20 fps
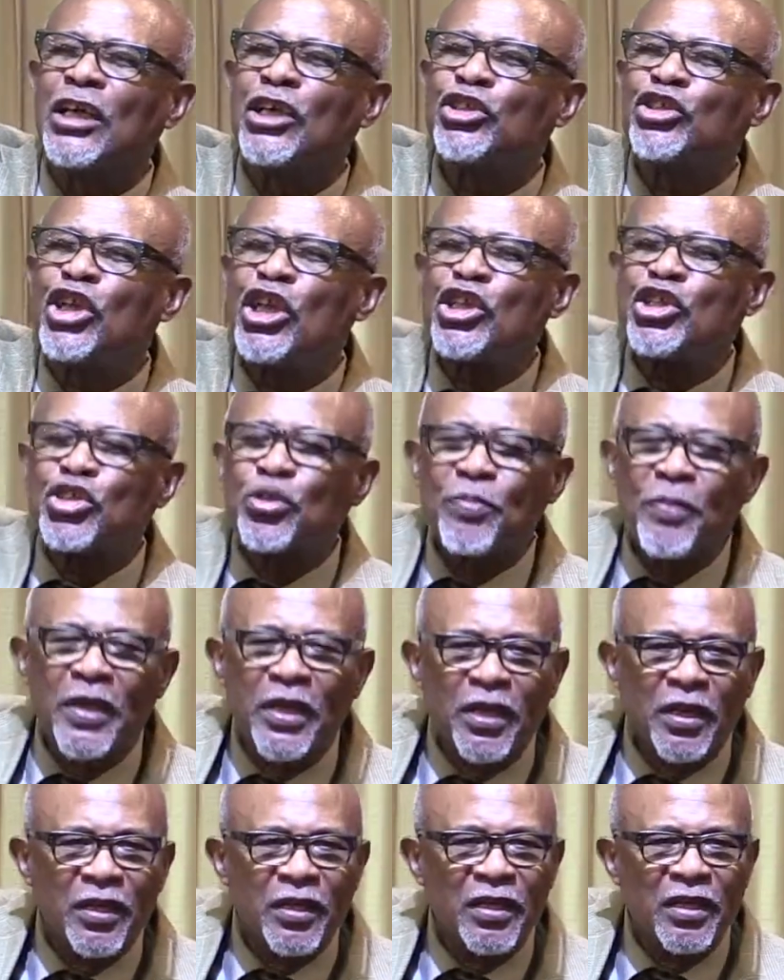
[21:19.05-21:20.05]
Teach
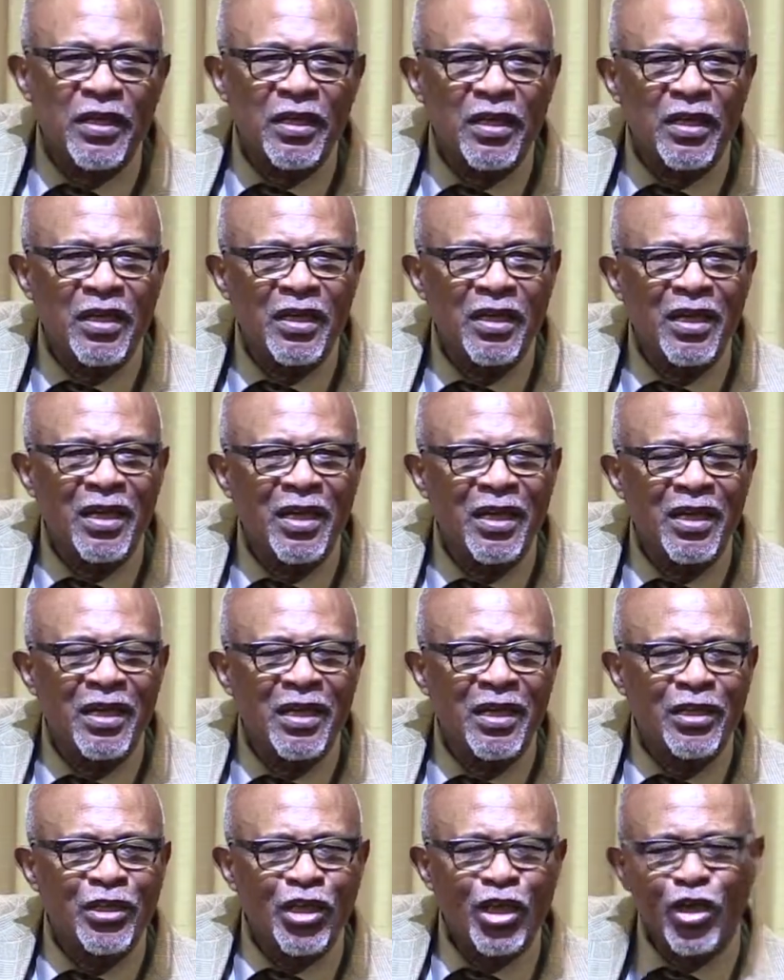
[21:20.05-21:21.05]
me."
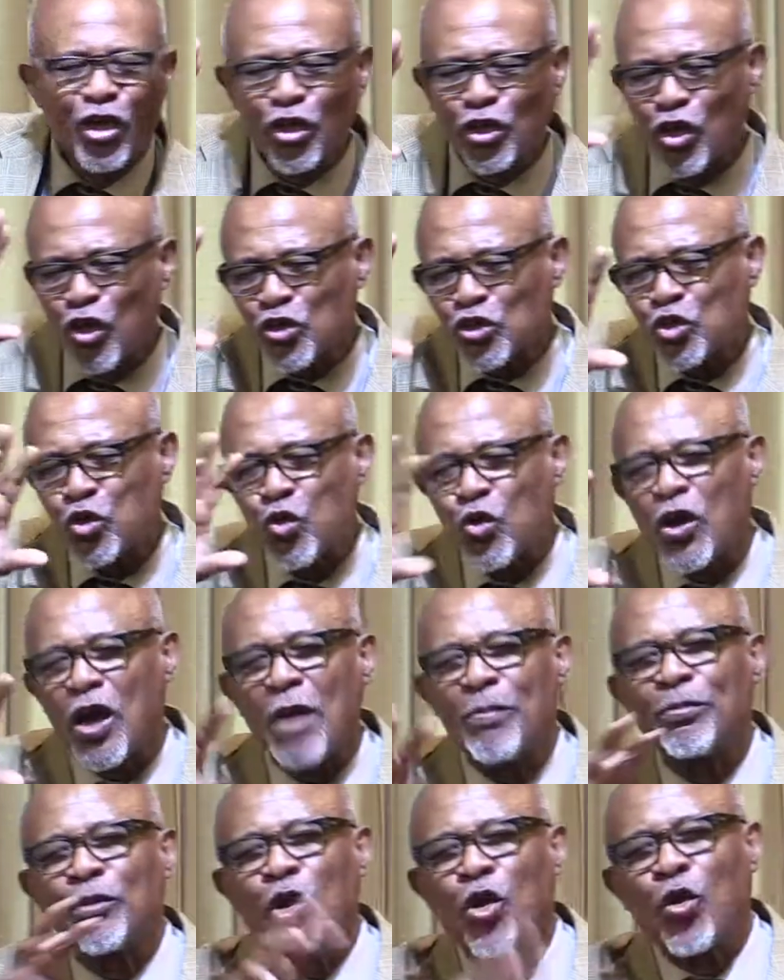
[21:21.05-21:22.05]
You know, those who
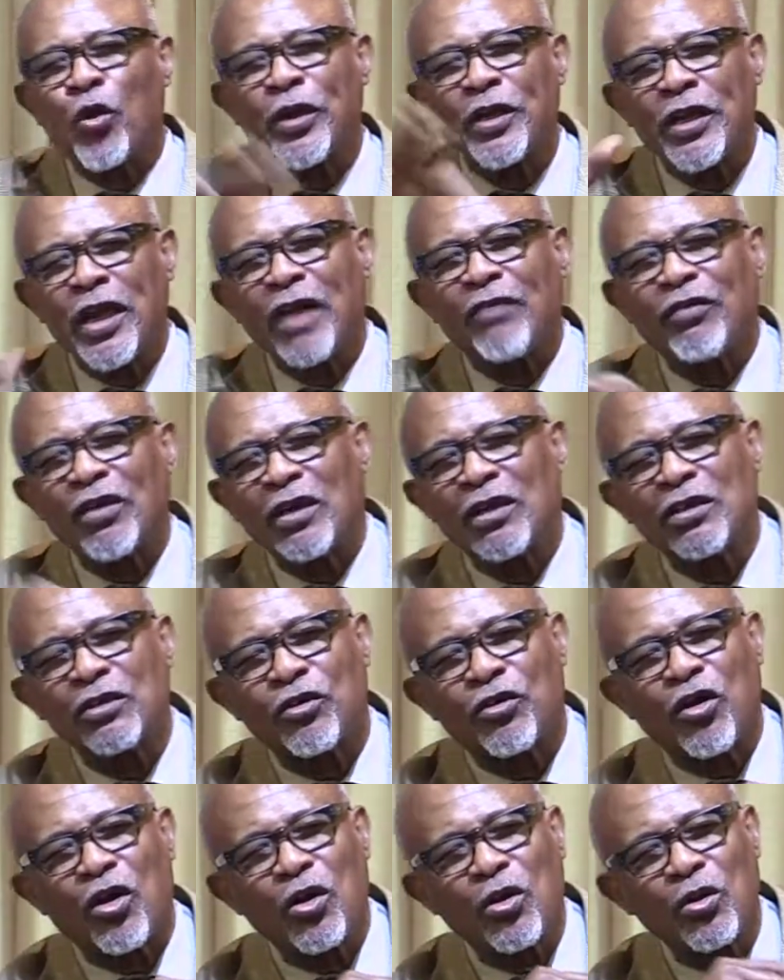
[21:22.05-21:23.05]
come knowing never
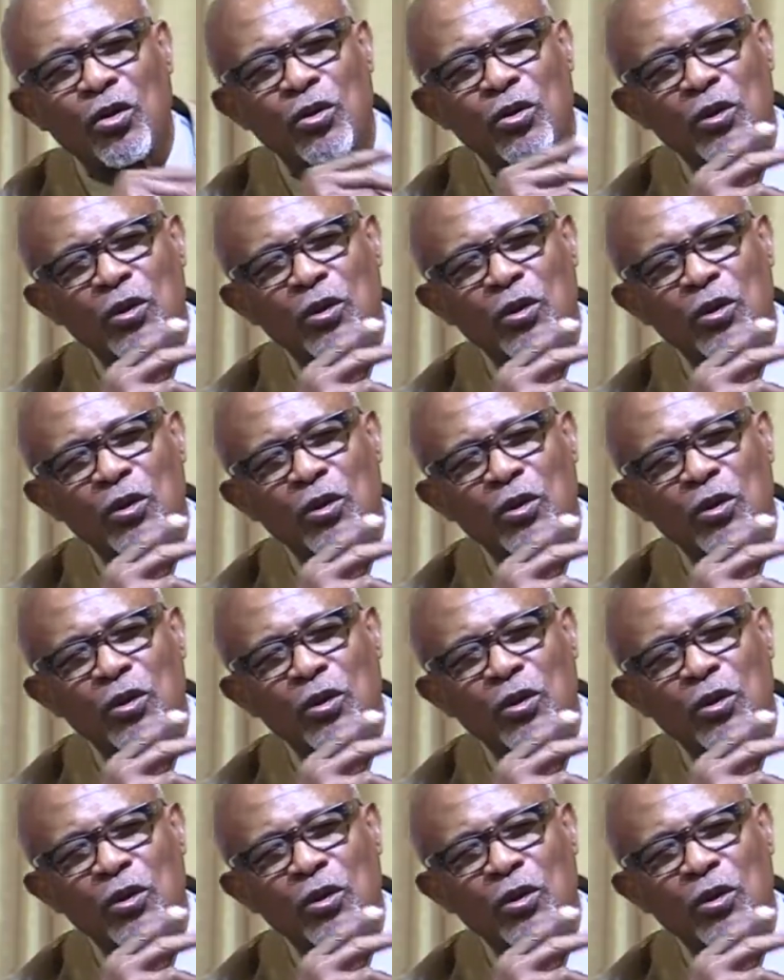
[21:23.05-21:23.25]
grow.